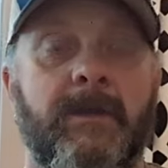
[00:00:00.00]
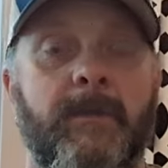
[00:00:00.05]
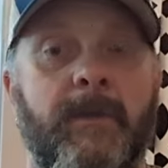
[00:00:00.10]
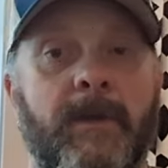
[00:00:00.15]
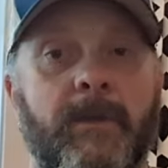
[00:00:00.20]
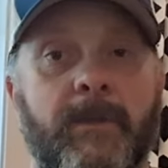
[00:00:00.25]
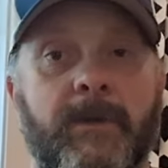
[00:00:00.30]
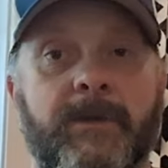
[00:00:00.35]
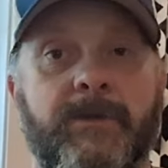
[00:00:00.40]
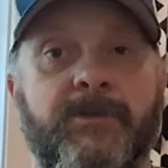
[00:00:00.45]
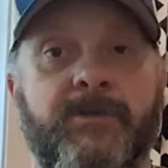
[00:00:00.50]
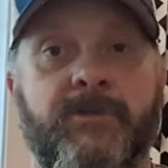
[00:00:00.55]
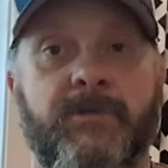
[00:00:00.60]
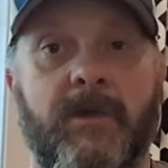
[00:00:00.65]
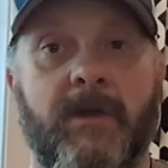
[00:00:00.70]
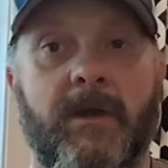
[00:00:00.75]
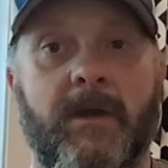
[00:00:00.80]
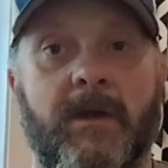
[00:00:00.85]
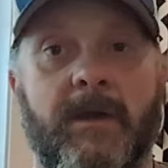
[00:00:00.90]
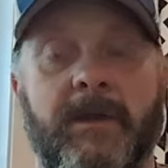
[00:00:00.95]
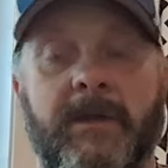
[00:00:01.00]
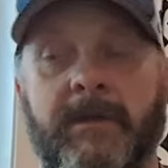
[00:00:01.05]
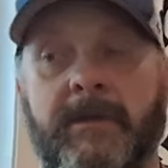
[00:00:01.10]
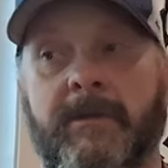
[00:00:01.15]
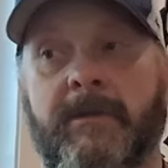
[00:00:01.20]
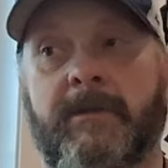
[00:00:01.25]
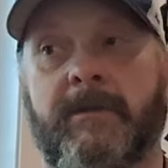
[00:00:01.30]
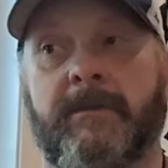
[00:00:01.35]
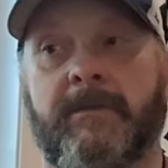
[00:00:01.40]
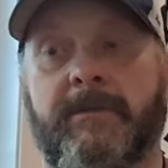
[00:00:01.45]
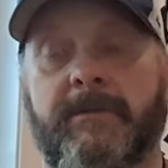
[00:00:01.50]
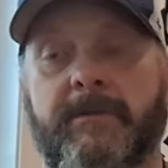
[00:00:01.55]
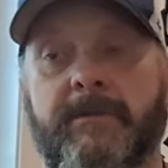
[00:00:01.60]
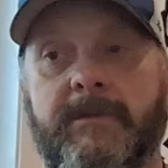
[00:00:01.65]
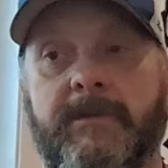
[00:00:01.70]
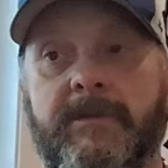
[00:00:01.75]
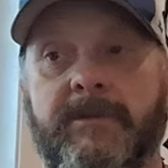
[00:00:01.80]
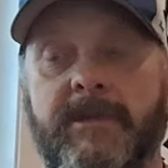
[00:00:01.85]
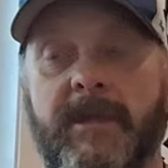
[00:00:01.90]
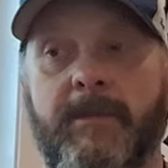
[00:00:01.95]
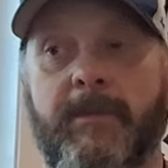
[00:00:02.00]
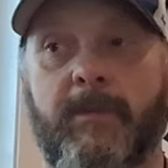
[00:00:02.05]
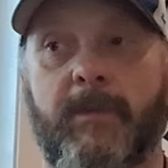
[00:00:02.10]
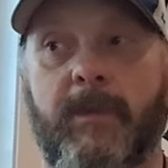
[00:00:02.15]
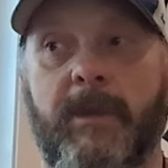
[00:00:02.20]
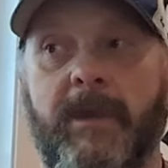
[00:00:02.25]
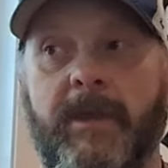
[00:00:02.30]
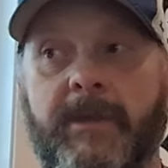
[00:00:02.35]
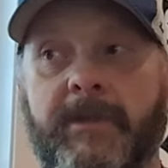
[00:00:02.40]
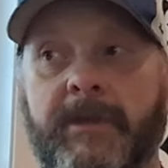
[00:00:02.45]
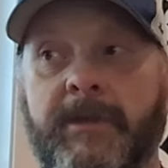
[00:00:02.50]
you might want to try to step away.